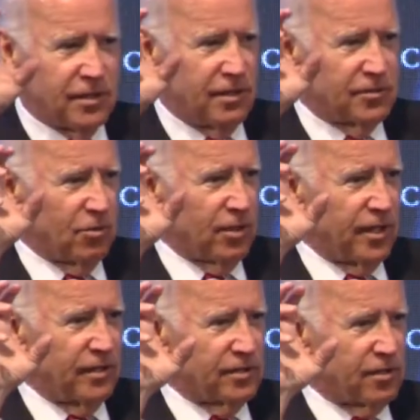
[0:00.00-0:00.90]
is
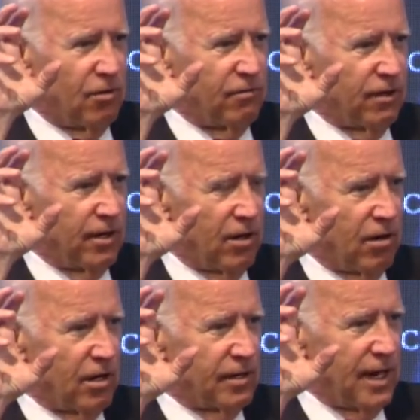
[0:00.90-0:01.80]
working so very
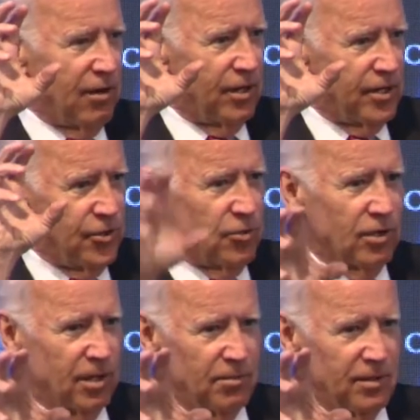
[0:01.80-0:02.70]
hard now in
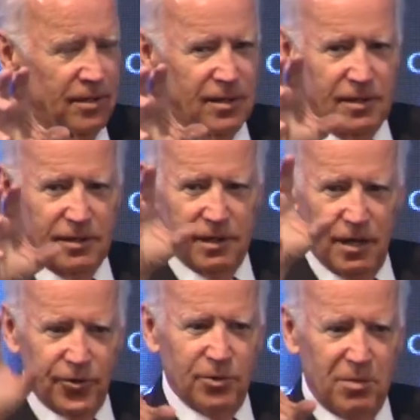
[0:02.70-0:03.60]
Europe to
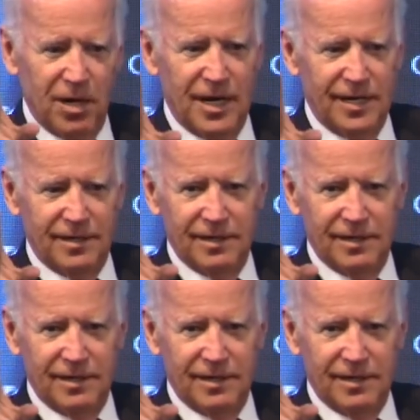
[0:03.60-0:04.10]
undermine